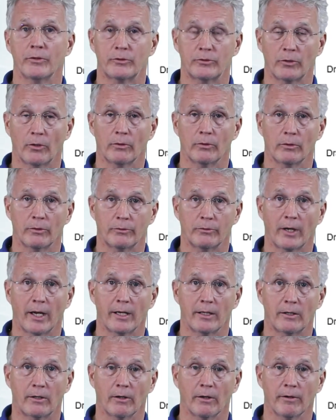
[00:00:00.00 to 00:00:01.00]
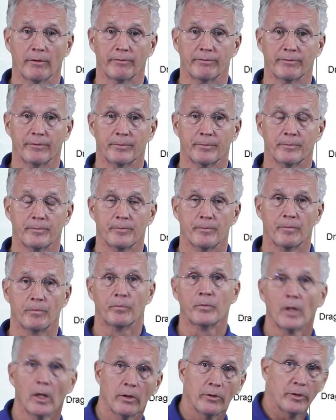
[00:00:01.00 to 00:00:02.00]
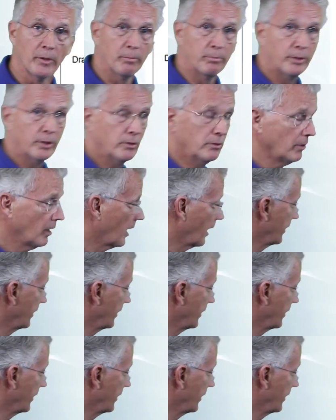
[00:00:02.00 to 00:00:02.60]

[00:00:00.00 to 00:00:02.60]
the total drag curve. The blue